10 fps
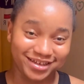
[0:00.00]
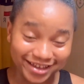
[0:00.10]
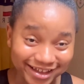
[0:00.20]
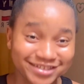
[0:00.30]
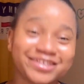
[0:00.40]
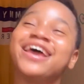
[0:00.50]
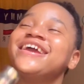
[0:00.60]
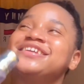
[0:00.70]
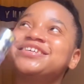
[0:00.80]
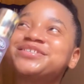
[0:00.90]
Yes,
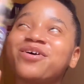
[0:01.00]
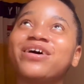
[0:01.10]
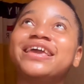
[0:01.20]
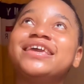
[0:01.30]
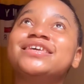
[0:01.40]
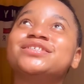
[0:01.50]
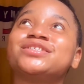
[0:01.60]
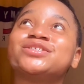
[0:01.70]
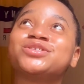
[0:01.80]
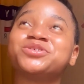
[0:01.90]
this oil is
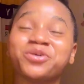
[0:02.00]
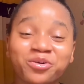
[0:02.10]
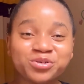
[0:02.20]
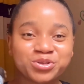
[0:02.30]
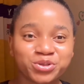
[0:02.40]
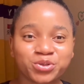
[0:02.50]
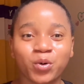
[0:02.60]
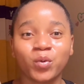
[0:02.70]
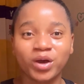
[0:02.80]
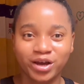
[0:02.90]

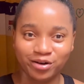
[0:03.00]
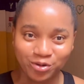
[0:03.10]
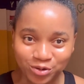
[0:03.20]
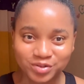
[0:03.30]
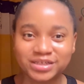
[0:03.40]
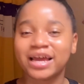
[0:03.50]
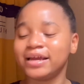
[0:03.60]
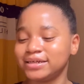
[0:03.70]
so good.